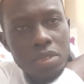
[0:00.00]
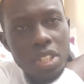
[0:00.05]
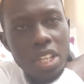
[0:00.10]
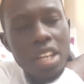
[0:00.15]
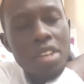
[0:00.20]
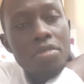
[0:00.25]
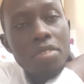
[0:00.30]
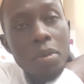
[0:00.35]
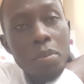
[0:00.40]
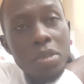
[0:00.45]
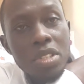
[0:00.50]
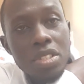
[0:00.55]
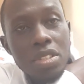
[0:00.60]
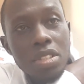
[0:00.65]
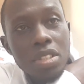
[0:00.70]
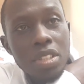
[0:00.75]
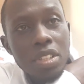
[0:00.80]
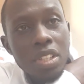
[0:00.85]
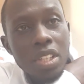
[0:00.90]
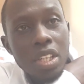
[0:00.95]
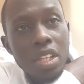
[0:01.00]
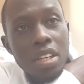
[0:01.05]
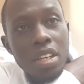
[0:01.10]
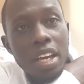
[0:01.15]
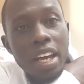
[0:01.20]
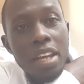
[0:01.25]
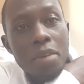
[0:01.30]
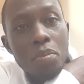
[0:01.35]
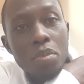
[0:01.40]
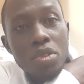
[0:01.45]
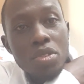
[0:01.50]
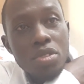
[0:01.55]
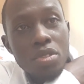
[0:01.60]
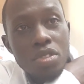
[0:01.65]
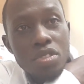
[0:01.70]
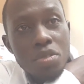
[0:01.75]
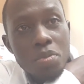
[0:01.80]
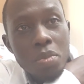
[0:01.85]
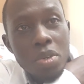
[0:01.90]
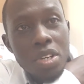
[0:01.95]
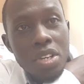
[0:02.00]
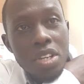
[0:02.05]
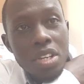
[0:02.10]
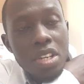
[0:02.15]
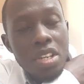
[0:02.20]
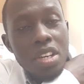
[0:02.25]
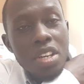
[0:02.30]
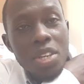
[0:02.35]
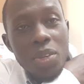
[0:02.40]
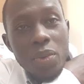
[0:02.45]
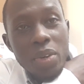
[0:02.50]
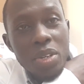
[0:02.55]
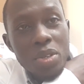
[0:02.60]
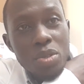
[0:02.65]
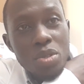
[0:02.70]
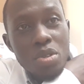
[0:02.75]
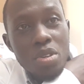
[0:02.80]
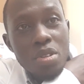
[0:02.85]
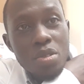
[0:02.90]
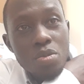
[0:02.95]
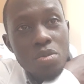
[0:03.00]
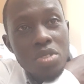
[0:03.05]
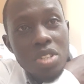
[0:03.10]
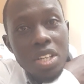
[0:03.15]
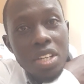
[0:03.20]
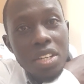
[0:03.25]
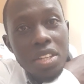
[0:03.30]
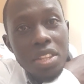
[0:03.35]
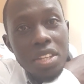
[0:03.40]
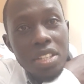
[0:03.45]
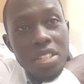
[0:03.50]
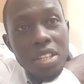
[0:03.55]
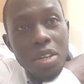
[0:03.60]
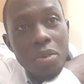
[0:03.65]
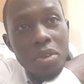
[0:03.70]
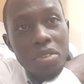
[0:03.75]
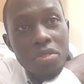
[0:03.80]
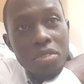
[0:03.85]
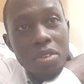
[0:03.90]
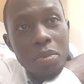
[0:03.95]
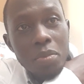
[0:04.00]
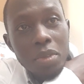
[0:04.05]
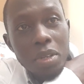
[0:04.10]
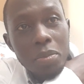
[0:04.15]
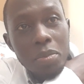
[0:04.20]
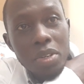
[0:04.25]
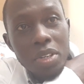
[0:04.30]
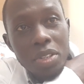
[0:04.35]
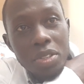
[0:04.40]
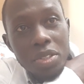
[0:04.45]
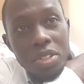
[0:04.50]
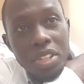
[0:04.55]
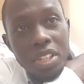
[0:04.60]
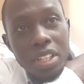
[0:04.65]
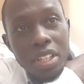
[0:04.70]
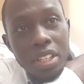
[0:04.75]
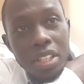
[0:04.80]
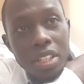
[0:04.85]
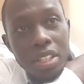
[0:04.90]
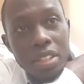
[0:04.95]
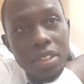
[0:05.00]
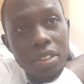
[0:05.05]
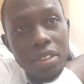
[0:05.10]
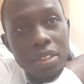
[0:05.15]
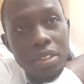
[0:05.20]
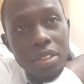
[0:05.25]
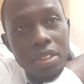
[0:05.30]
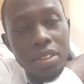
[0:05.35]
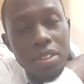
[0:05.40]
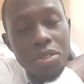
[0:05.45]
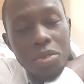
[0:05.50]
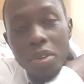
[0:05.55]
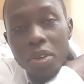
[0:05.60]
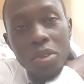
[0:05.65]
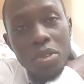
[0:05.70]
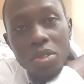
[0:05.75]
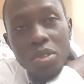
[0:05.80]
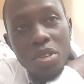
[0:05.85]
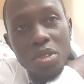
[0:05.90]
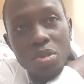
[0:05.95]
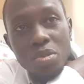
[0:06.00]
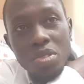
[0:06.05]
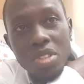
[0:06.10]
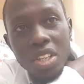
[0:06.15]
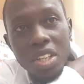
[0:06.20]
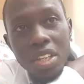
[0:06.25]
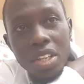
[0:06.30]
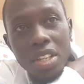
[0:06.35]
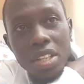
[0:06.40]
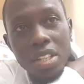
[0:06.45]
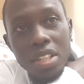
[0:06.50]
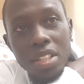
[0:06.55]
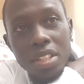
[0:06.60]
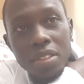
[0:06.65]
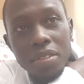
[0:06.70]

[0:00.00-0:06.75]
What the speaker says: And pharmacy and poisons board, you are not going to take this away from laboratory. You are not going to take it.